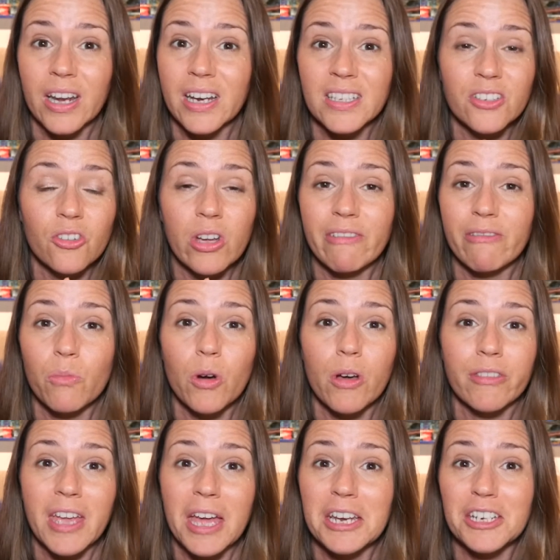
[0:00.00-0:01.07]
and it's not even
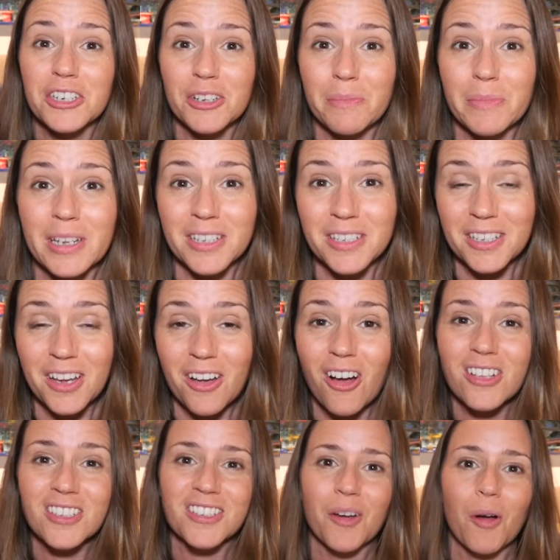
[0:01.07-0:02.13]
worth getting it done because the
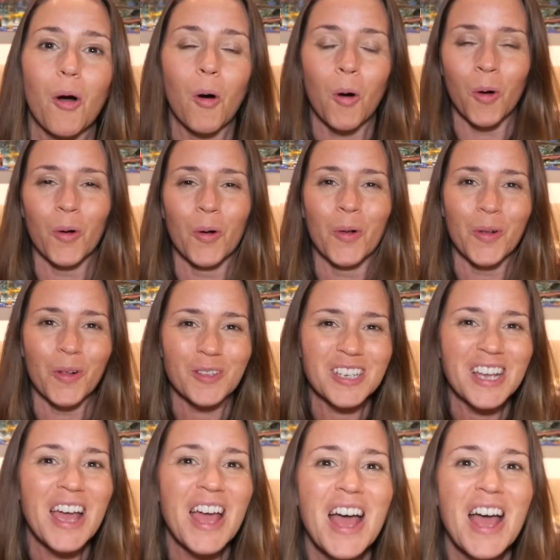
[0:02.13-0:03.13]
car's so old.